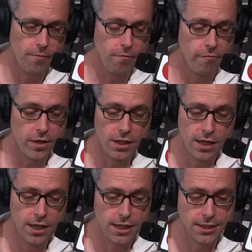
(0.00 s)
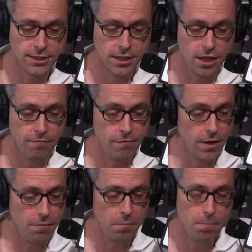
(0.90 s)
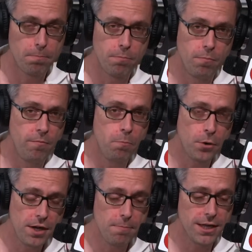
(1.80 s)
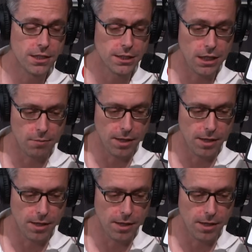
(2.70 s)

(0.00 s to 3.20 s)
Villa is a pretty big club.